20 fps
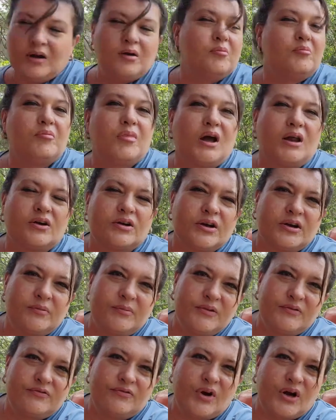Mine are going to be
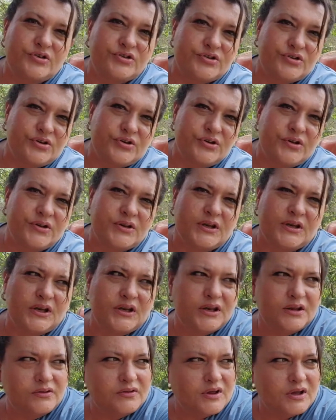fresher than
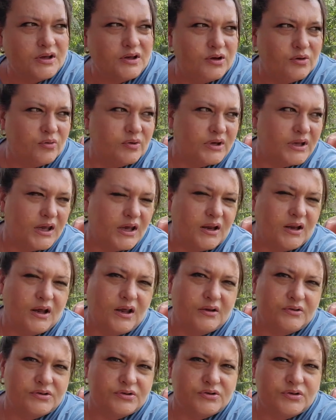anything you would get at
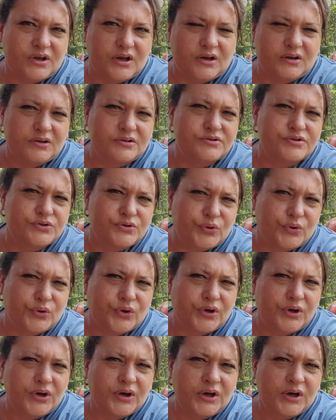a store.